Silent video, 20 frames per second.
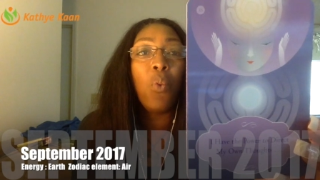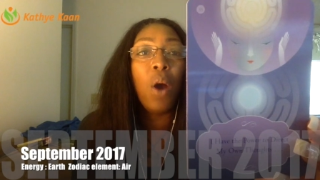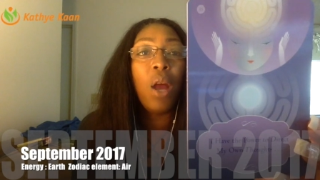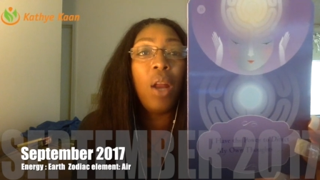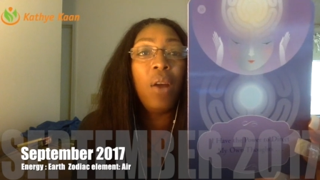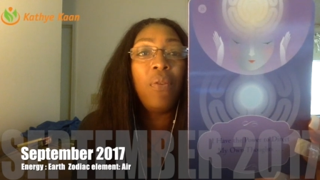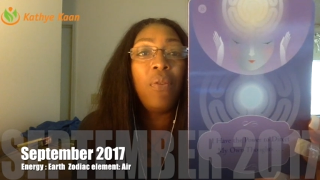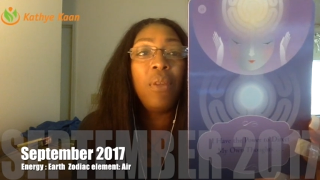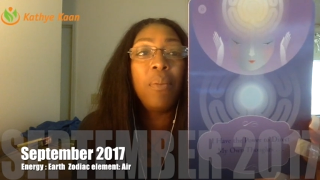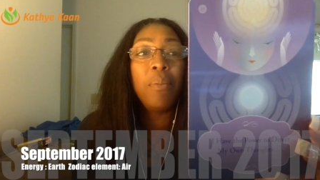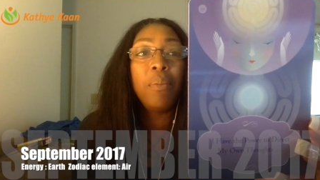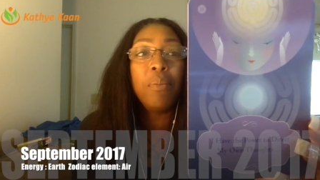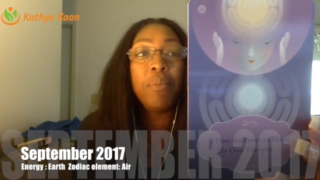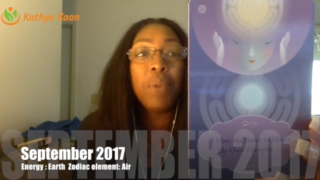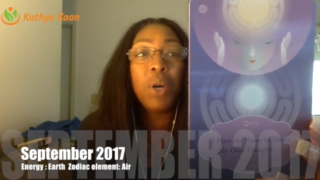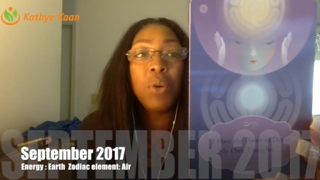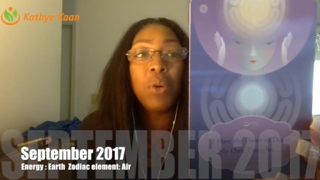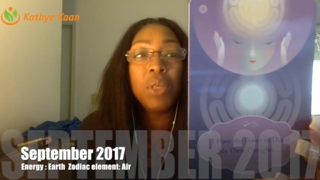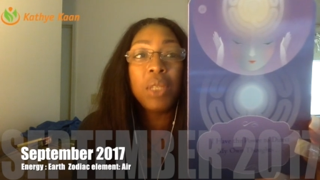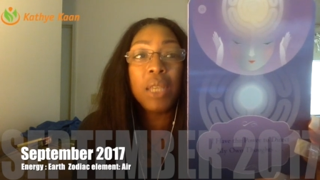one of the
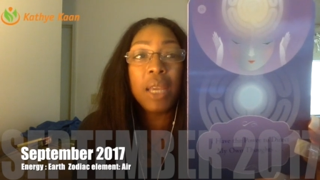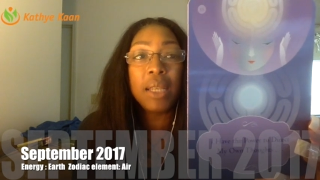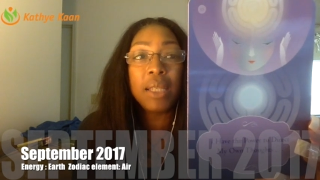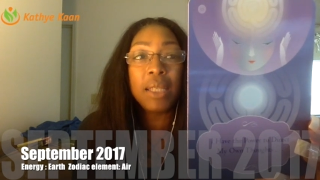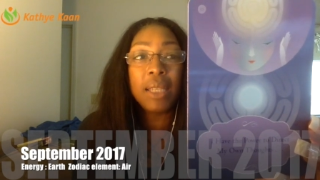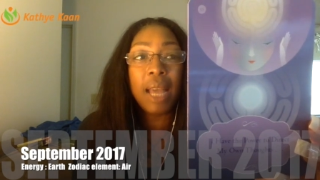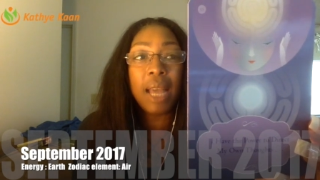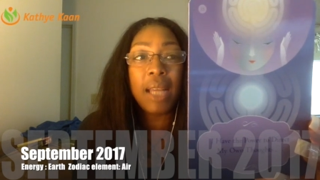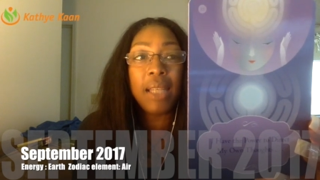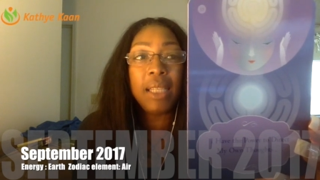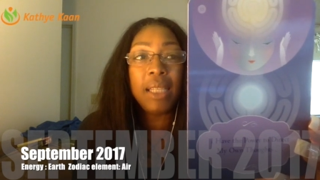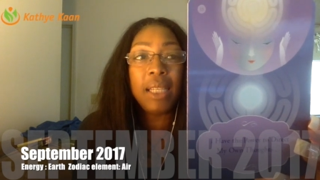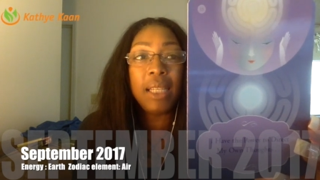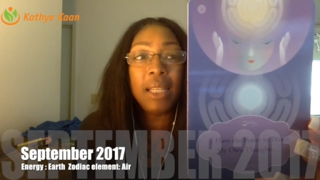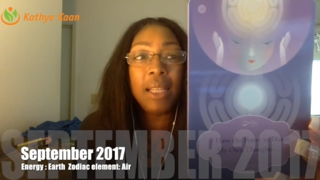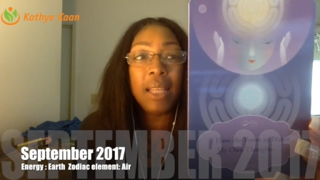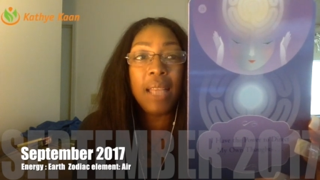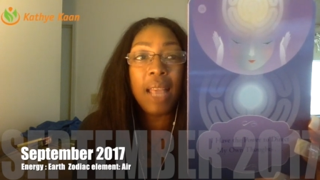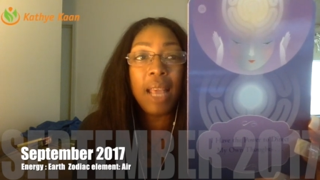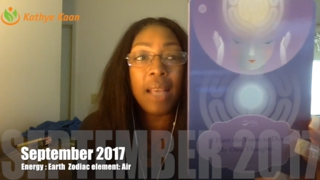most exciting
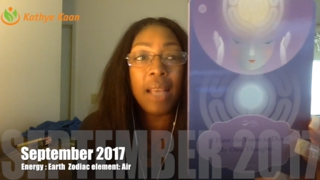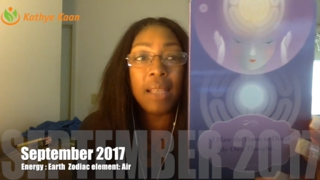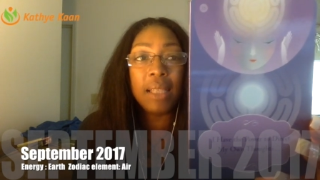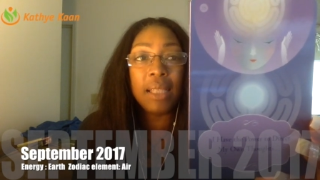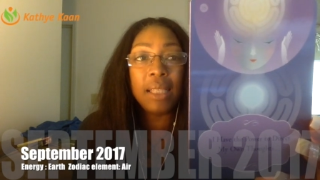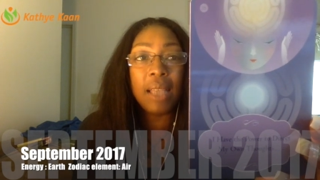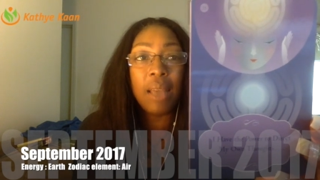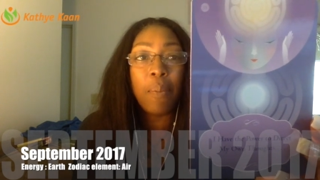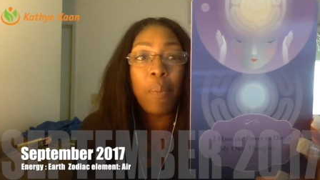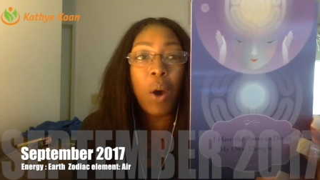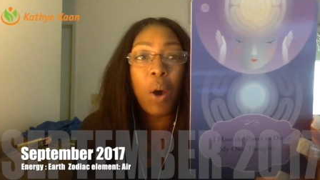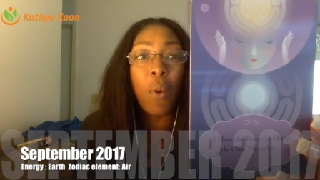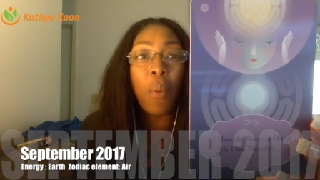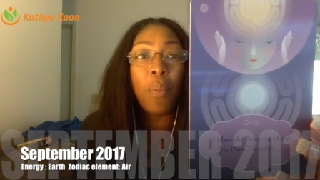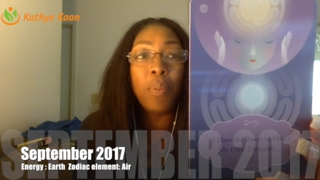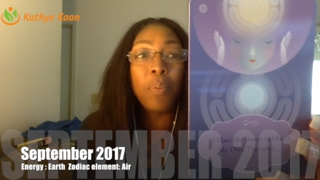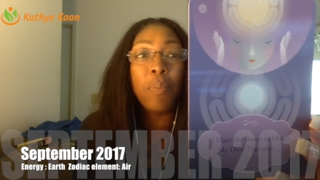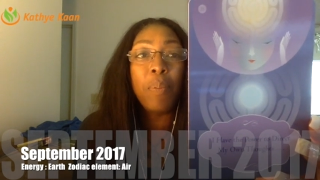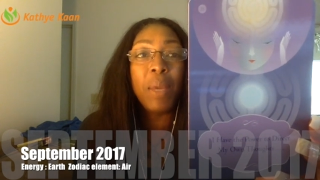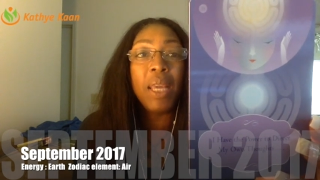things
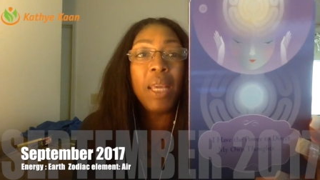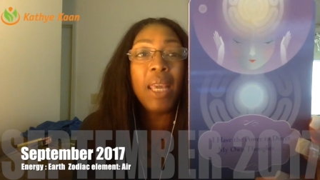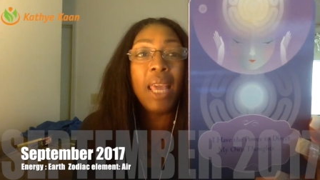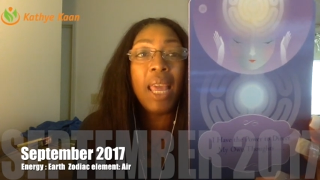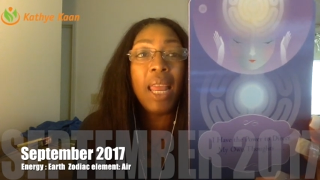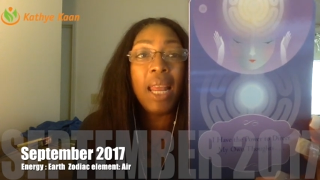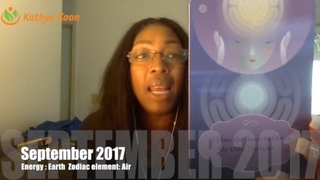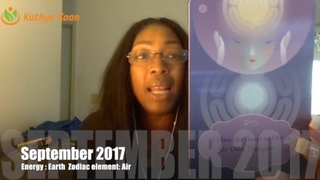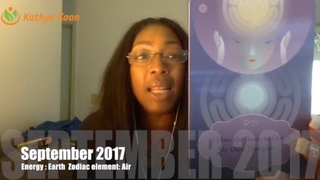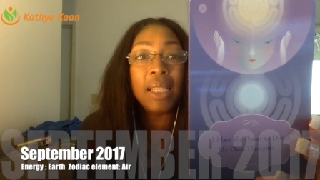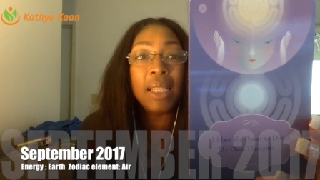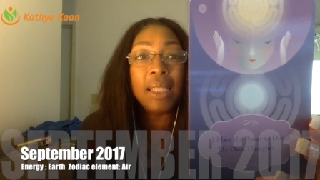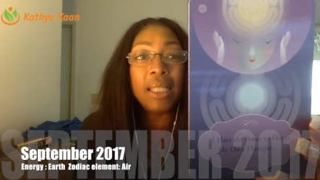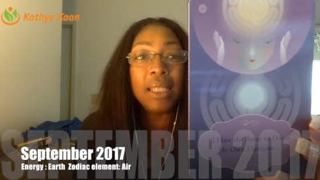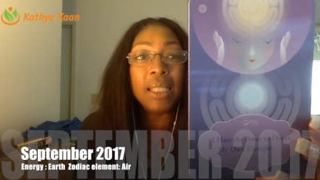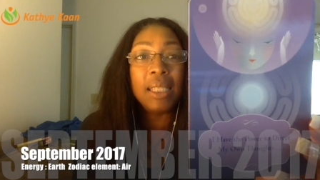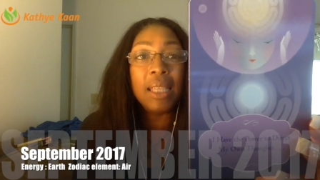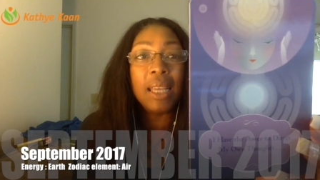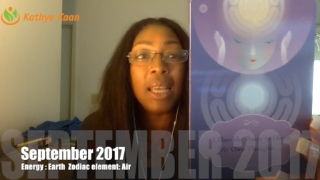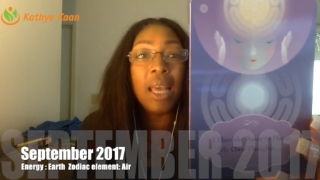about
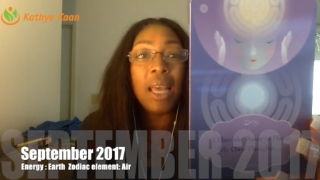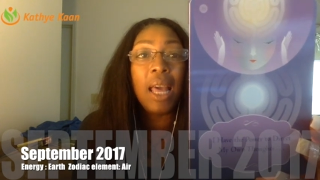beginnings